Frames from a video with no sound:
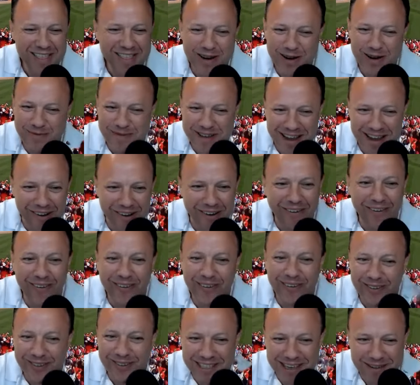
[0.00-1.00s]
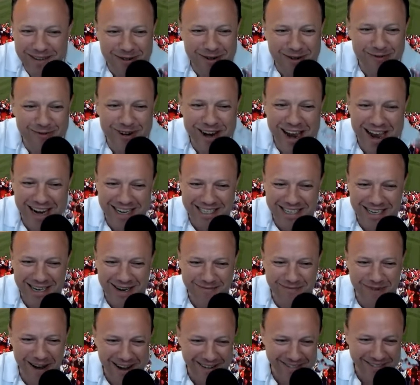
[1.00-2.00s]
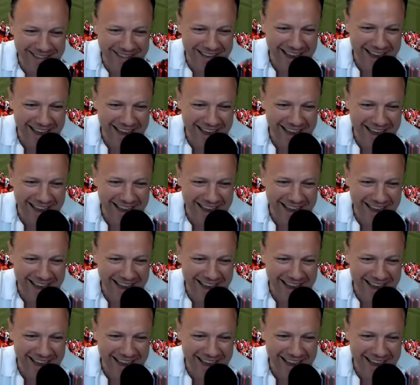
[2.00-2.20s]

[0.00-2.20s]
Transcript: there could be a whole different reaction about